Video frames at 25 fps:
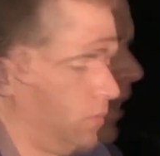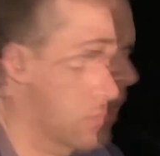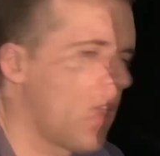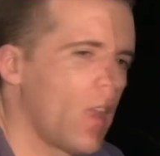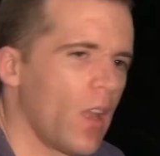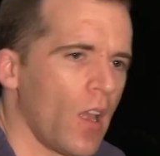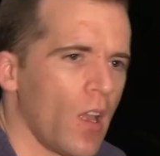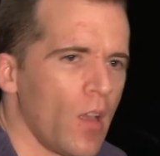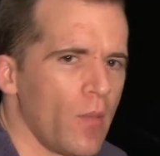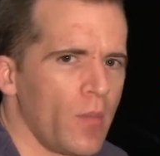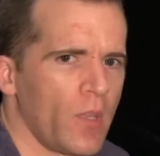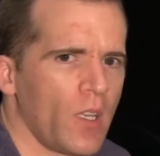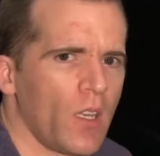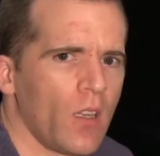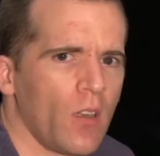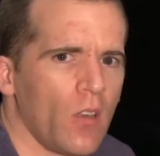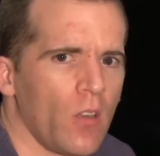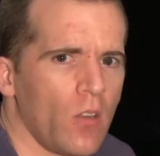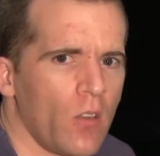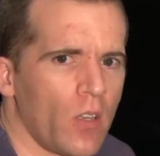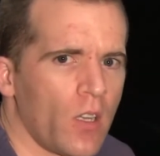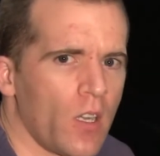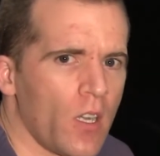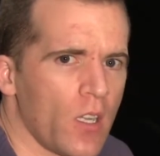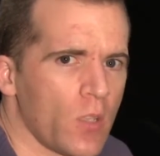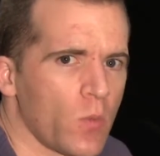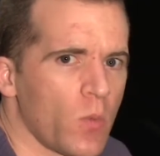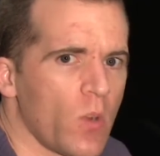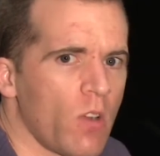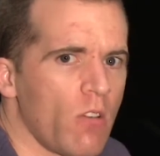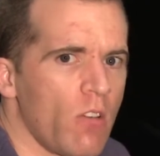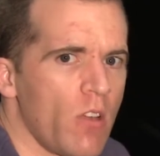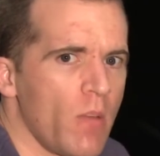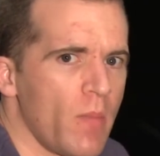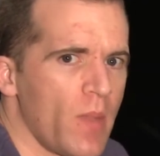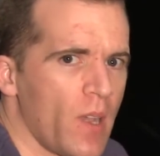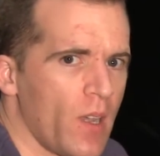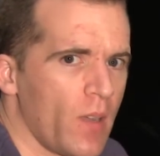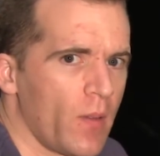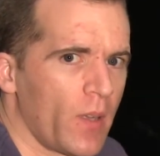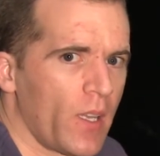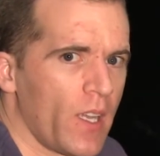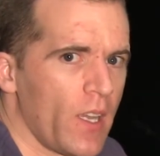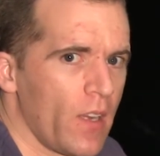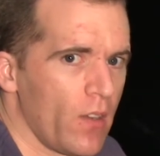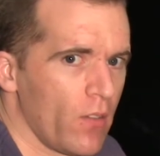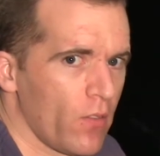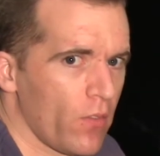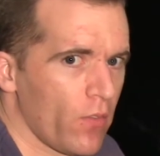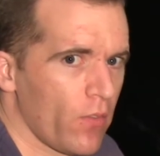You get a lot of guys worrying about
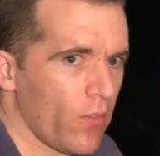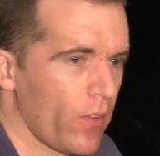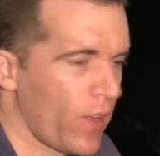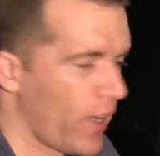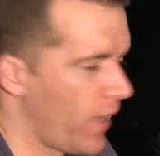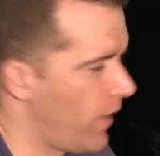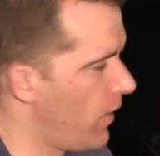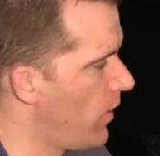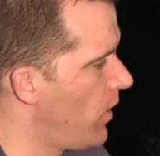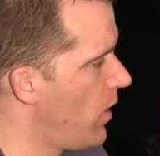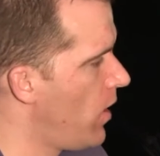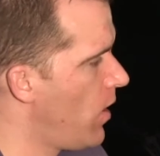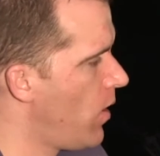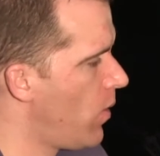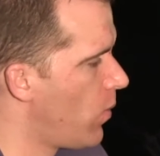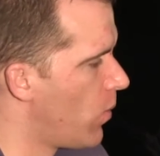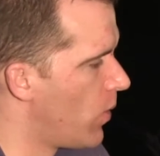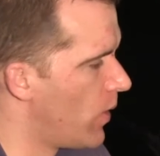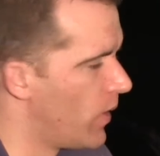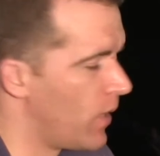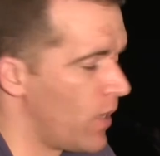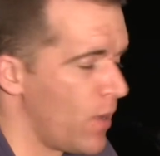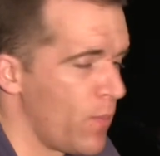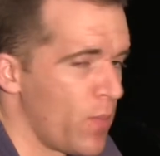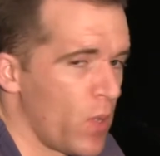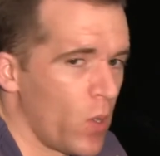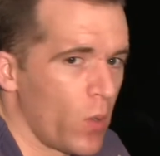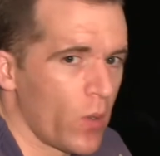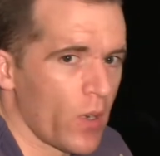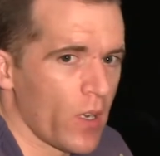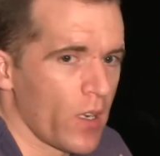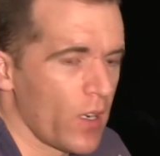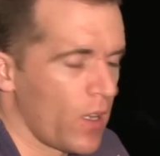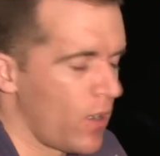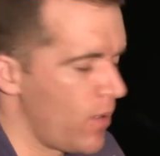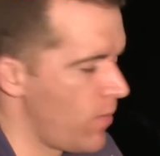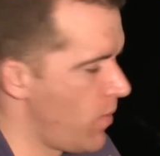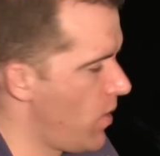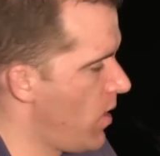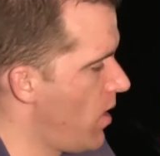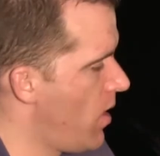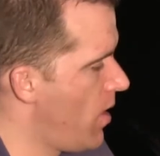getting fat when they're bulking up,